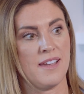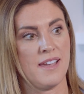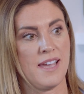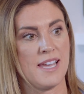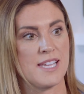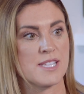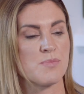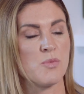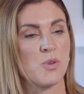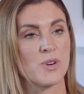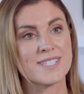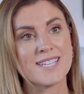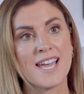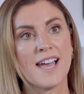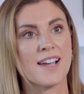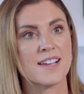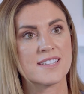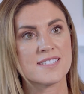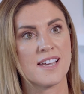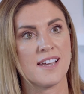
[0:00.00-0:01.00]
it's more
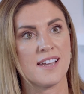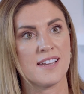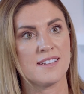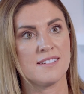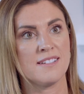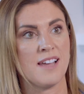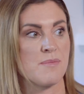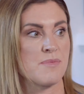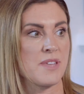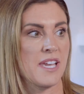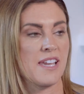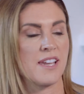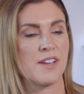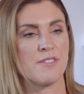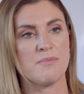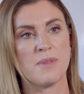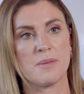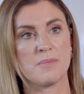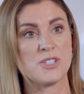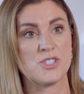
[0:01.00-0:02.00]
tactile, I'm thinking
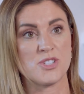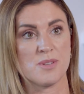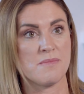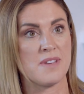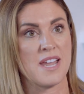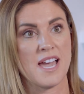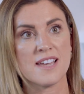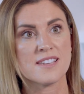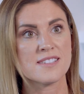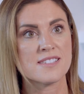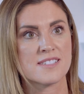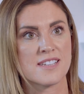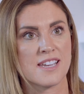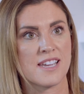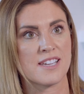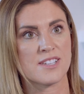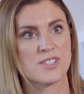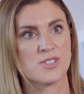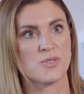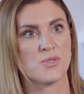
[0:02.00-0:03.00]
of maybe
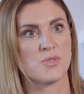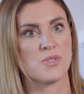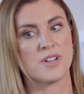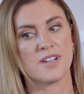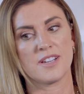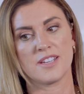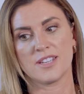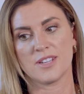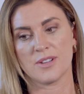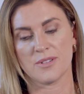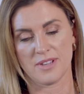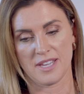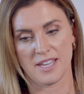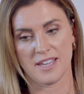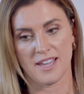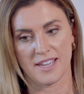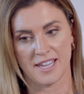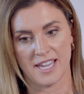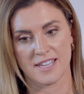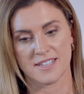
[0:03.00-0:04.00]
gymnastics, or, you know,
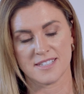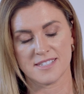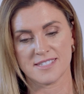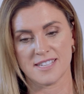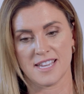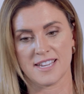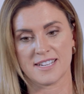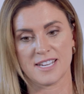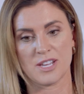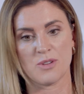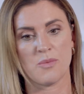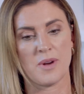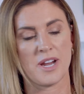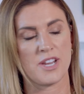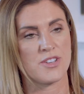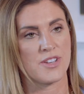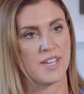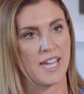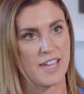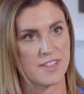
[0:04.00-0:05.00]
again in cycling where
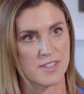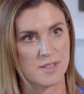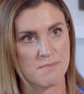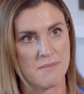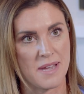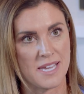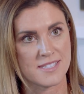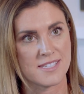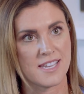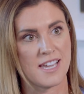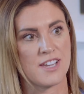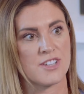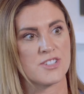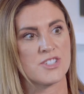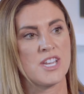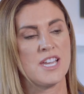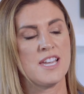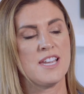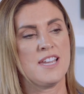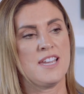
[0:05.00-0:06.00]
you get the
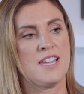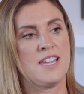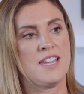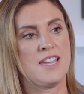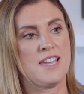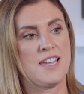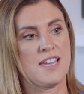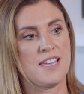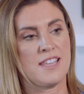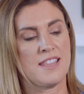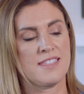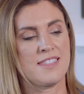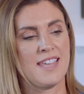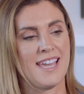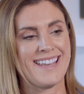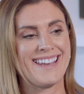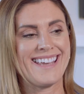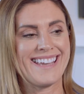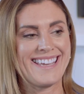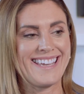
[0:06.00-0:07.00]
massage,
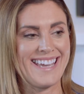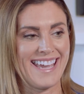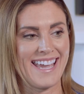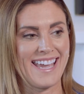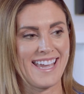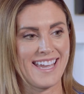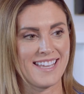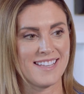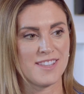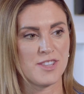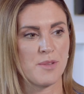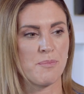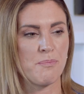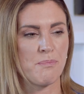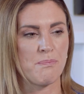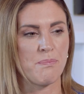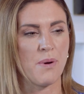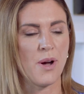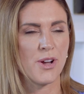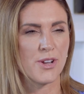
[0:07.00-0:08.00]
then again the
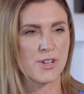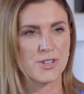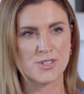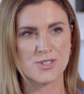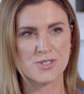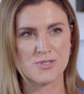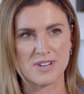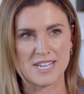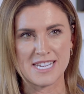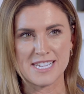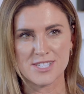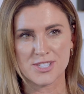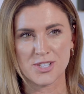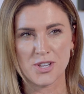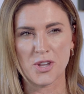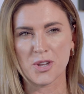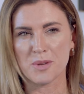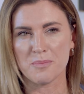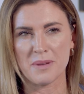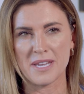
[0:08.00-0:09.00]
boundaries
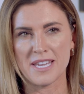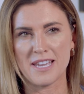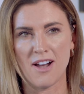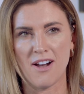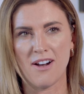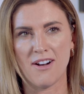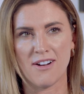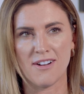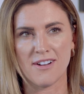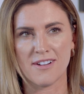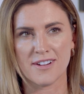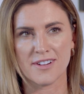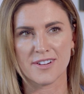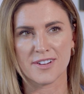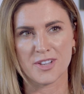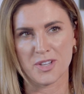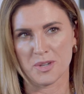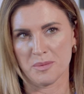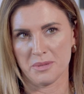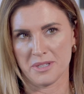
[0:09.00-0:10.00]
could be
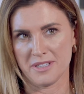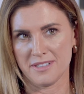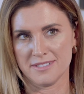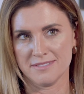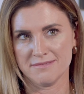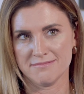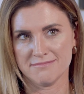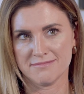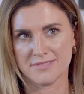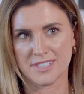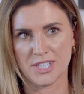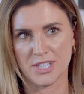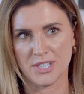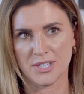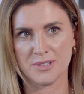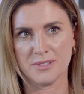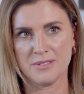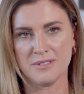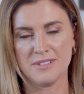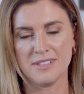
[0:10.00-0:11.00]
arguable, you
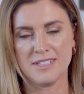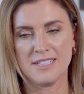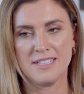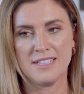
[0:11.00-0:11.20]
know.